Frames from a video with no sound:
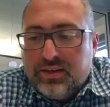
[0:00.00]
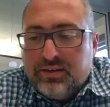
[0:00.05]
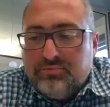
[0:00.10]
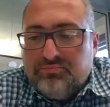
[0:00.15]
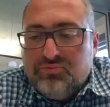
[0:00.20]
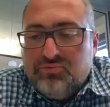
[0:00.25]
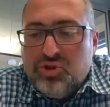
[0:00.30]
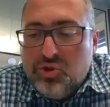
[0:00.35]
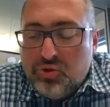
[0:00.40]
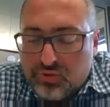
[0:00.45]

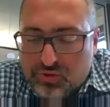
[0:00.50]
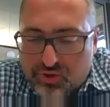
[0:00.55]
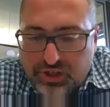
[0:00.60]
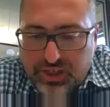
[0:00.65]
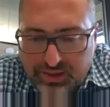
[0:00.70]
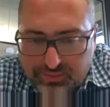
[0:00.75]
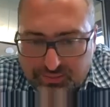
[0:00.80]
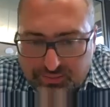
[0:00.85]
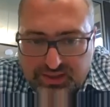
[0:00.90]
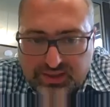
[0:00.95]
new
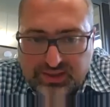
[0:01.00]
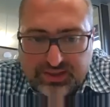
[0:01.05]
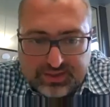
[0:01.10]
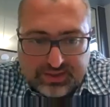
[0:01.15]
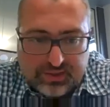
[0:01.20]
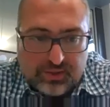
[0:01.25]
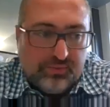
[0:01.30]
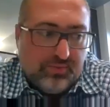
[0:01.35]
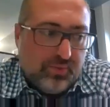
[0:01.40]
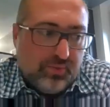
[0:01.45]

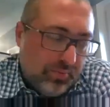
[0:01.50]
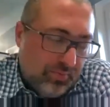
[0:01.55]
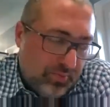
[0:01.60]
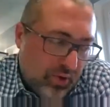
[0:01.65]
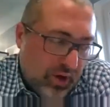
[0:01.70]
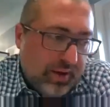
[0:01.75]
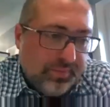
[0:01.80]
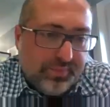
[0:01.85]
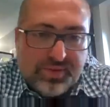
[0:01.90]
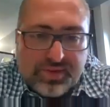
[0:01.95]
treatments, or
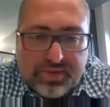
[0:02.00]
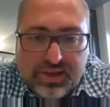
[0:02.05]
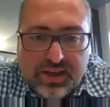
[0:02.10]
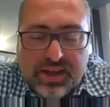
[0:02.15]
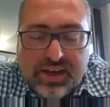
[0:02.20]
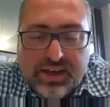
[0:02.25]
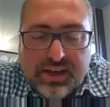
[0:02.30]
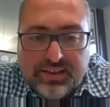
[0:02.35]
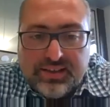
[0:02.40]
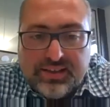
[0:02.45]
perhaps
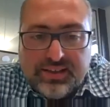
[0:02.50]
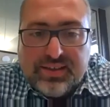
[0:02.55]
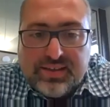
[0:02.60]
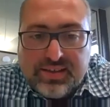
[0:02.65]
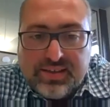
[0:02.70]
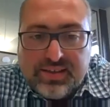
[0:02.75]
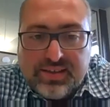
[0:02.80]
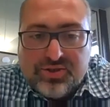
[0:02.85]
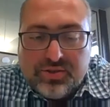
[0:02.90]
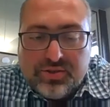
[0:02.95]
the
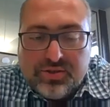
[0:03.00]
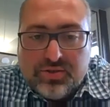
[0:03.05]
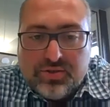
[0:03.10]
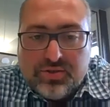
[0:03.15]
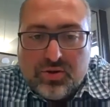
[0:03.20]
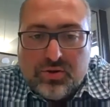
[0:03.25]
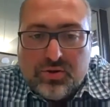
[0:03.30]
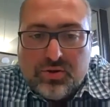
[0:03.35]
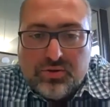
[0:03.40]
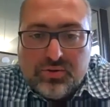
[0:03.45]

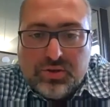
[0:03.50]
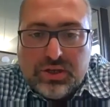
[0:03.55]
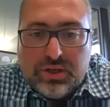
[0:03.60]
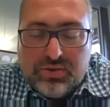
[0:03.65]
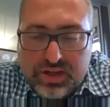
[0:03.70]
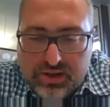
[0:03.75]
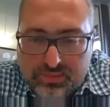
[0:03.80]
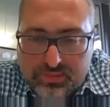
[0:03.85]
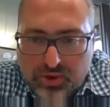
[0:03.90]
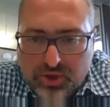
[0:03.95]
decisions on
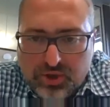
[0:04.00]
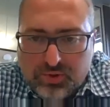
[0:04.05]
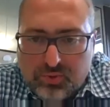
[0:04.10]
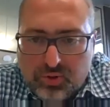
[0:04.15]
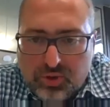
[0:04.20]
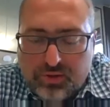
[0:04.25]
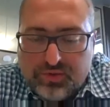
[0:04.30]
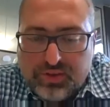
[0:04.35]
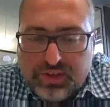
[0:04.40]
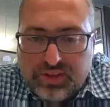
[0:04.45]
reimbursement of